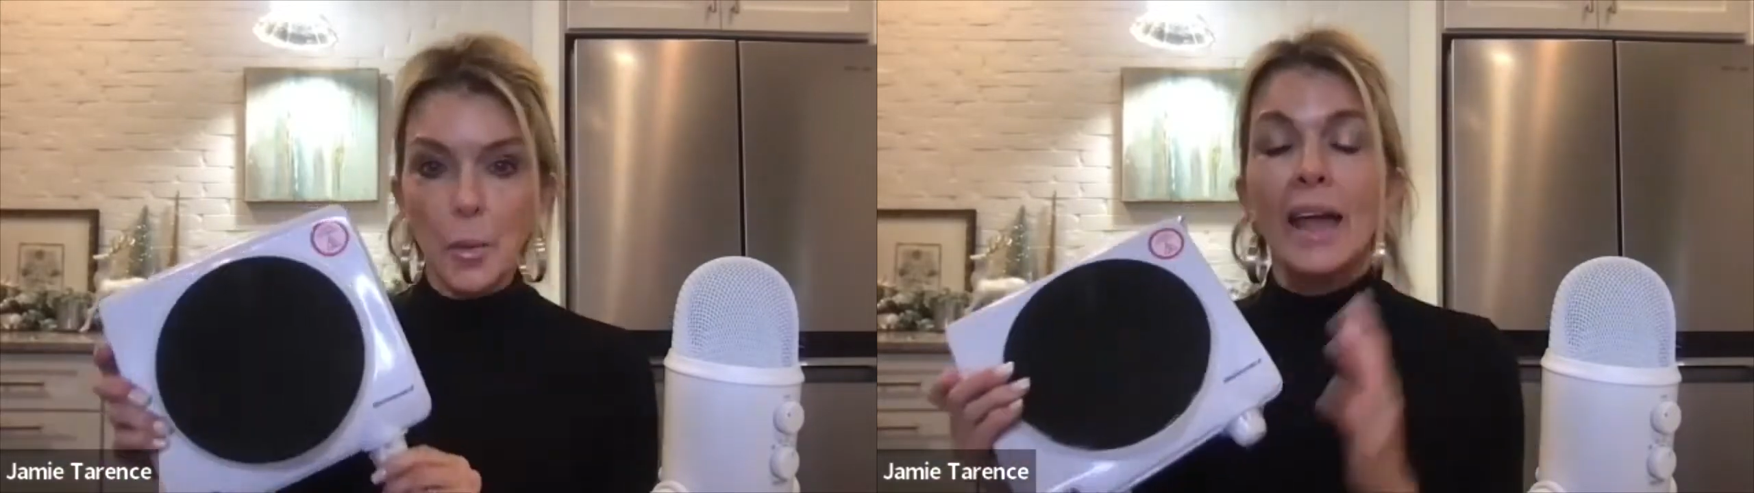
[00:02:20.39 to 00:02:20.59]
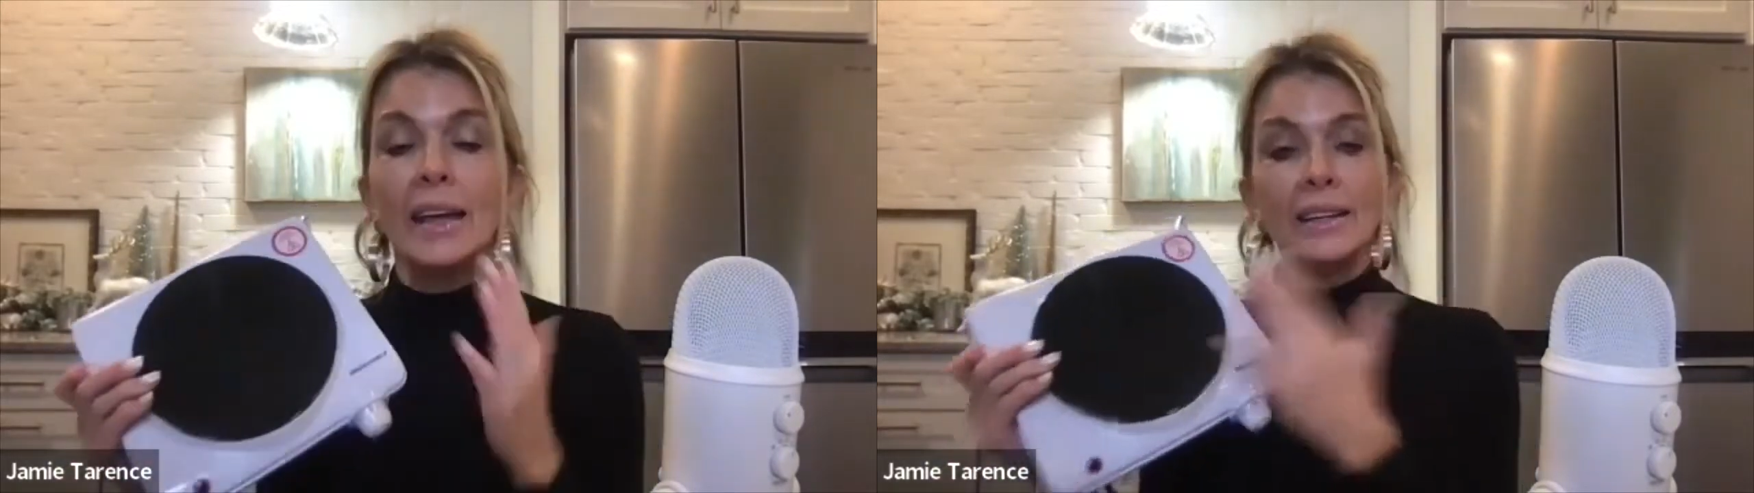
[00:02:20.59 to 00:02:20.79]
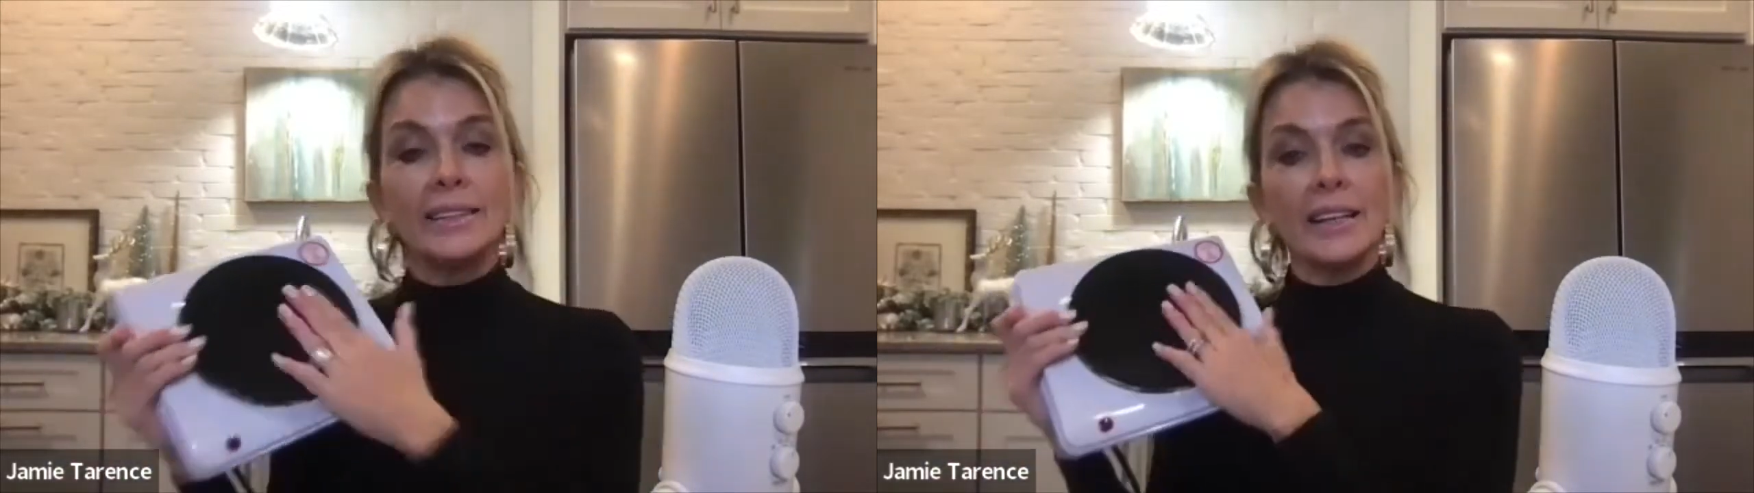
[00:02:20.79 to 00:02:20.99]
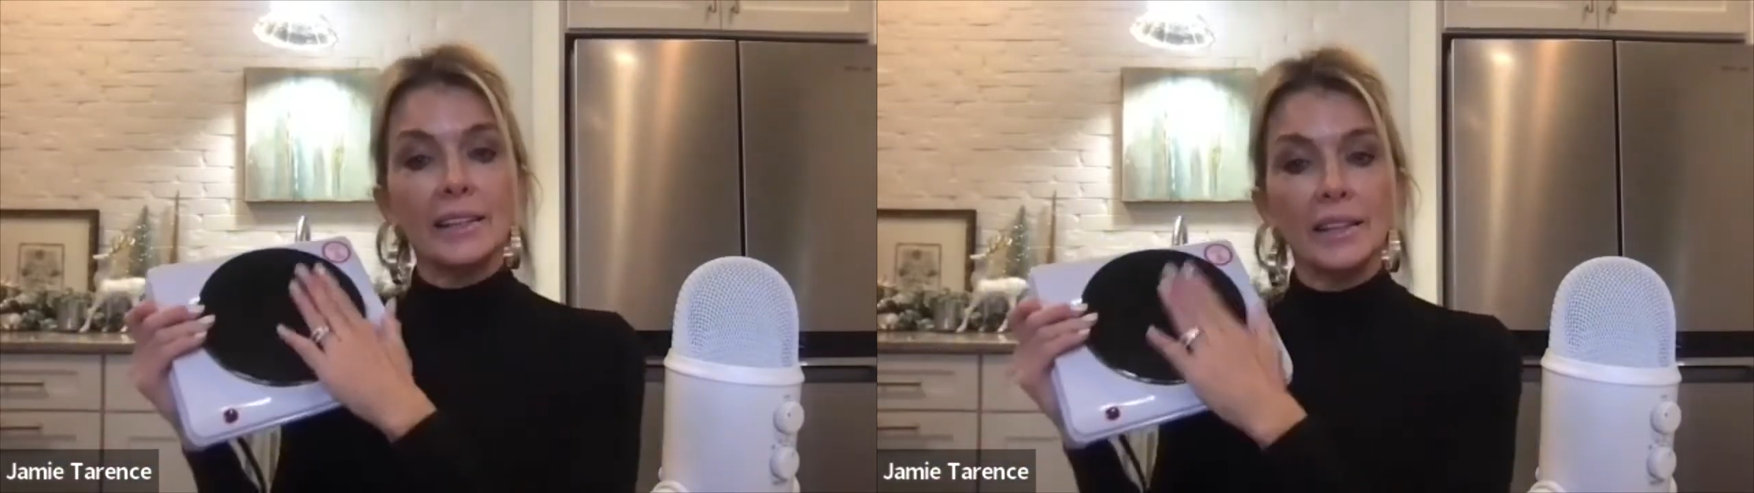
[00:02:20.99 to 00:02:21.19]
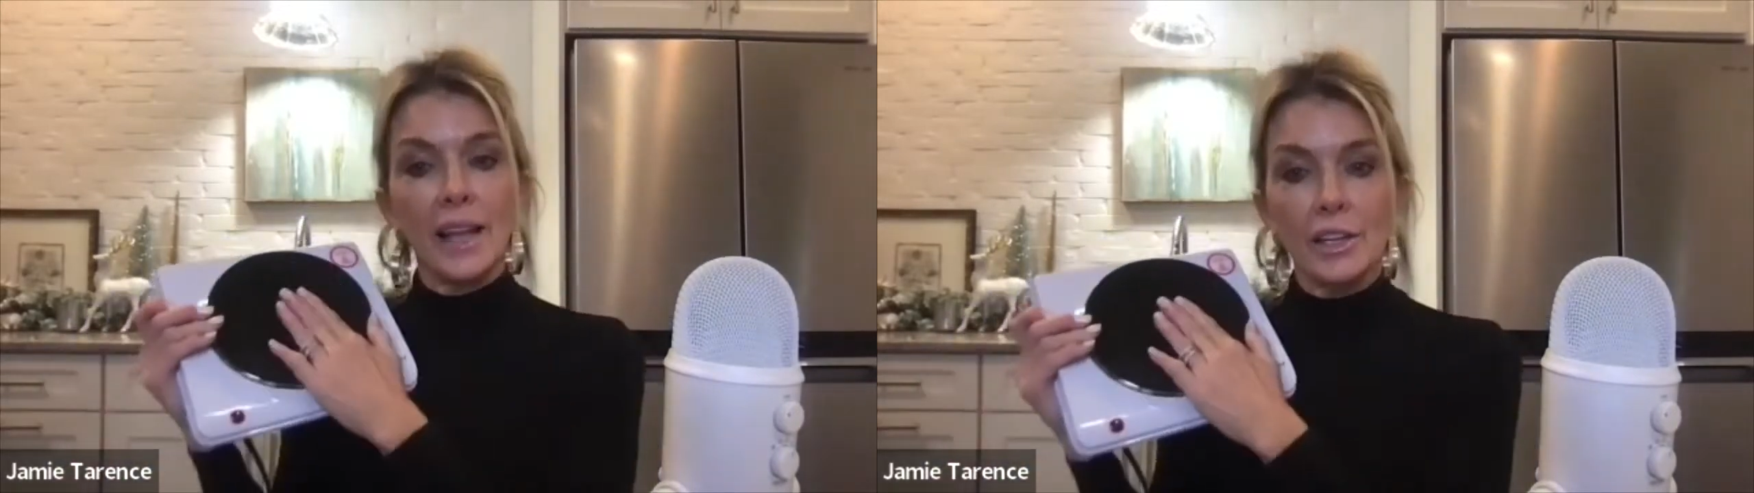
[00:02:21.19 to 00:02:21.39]
It is an
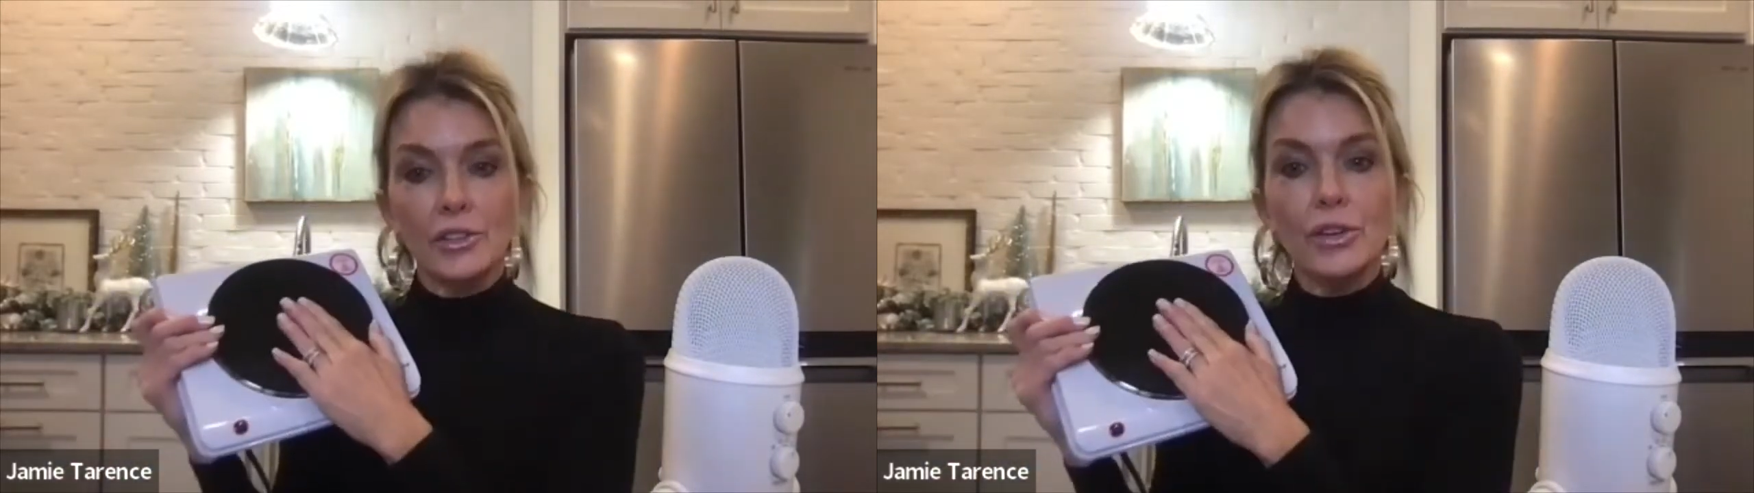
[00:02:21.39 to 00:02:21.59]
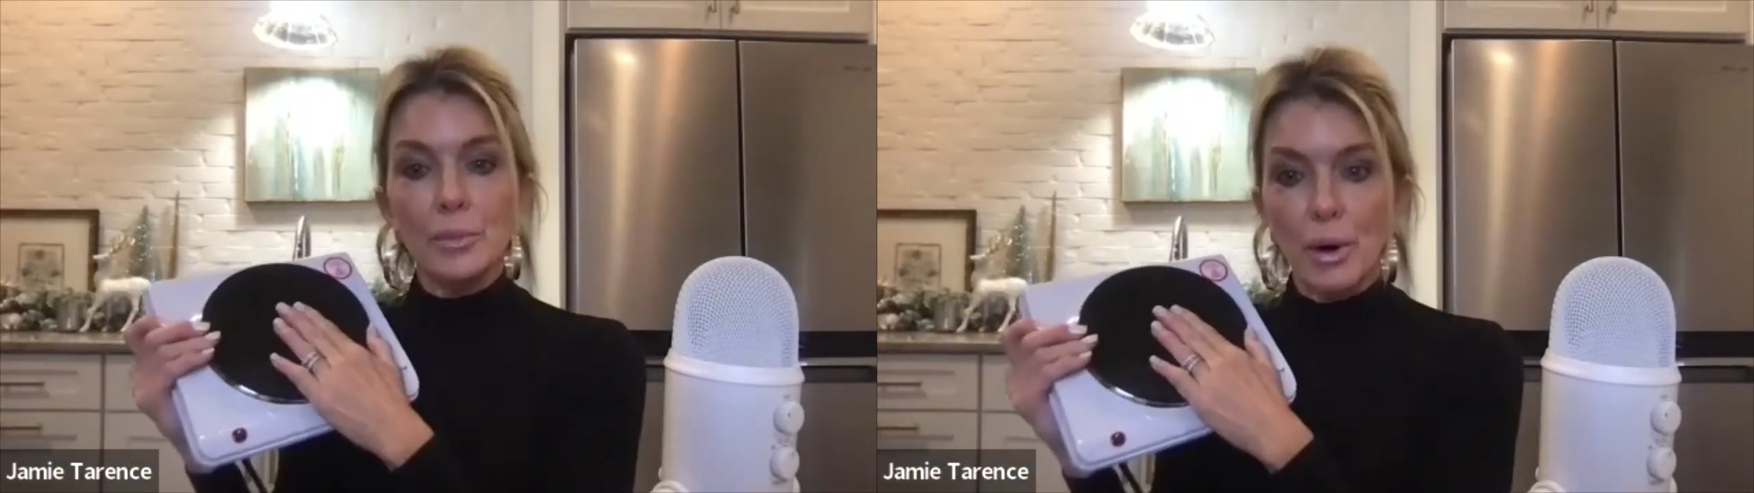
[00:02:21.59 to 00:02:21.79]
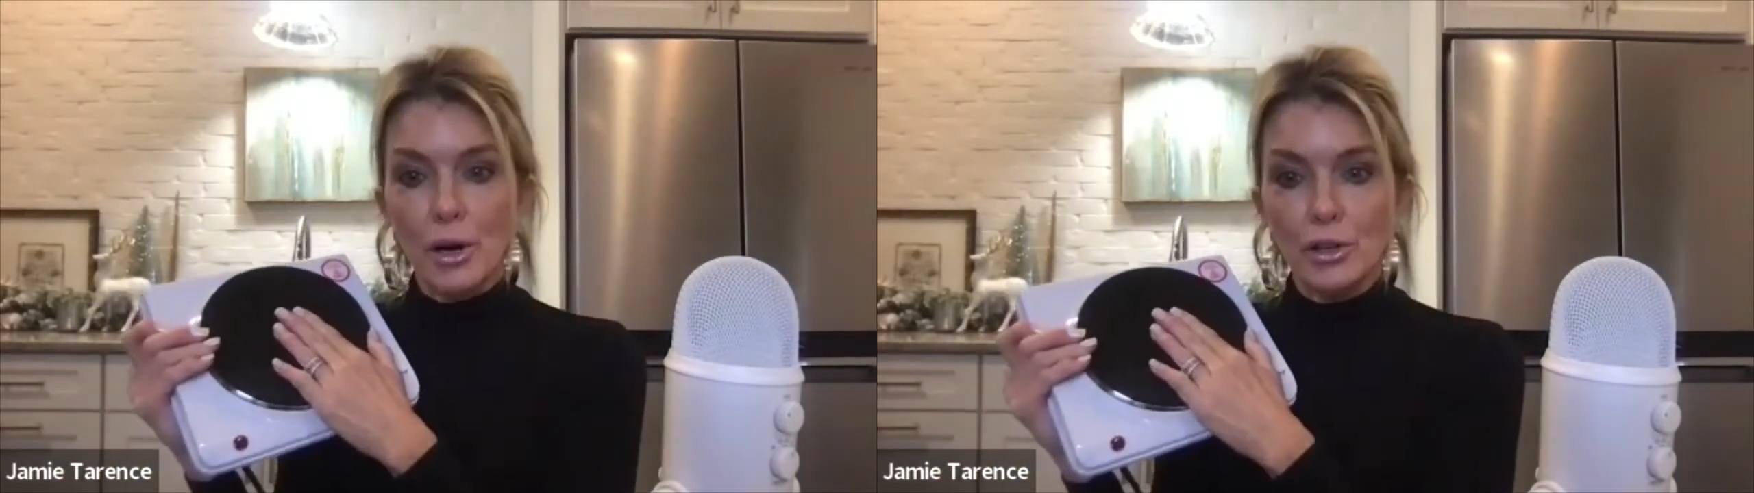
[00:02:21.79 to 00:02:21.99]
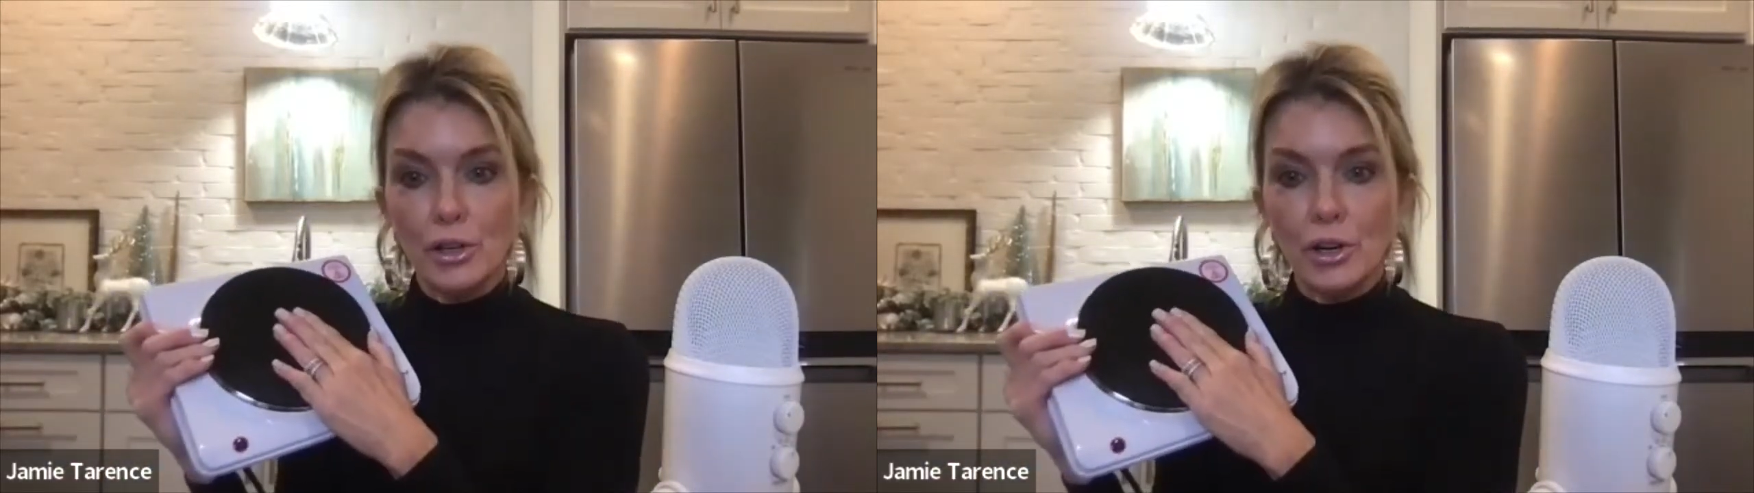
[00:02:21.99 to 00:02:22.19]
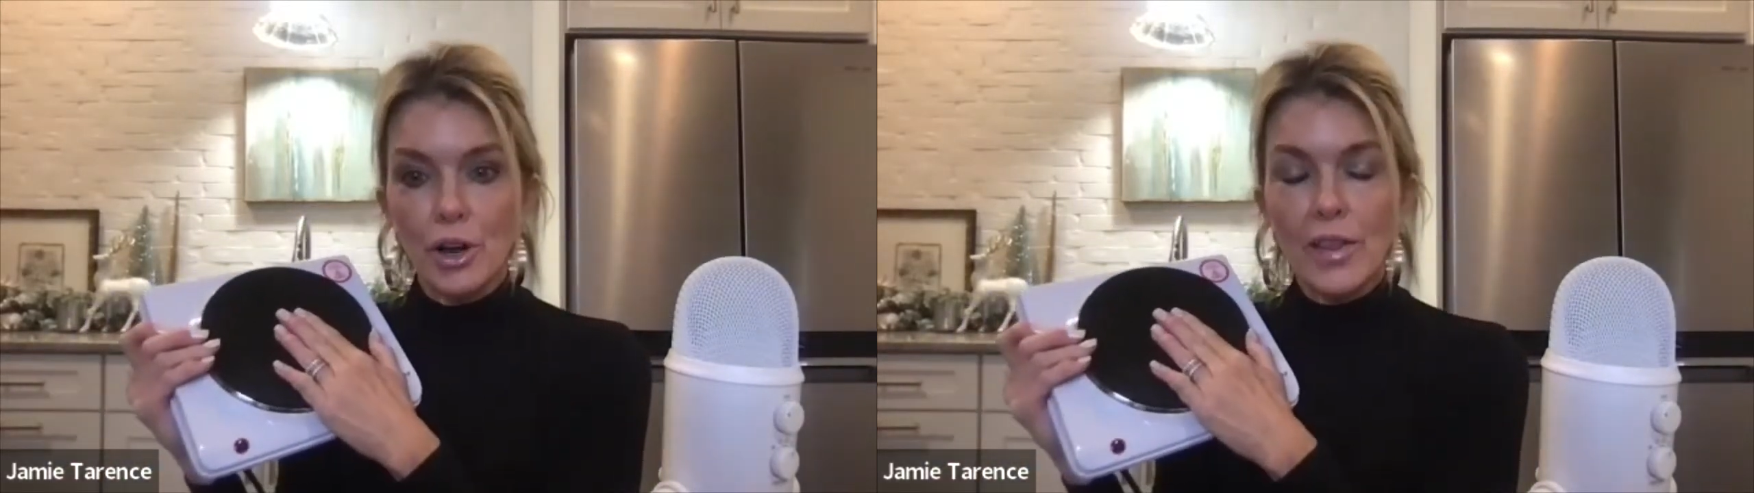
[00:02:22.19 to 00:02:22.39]
electric burner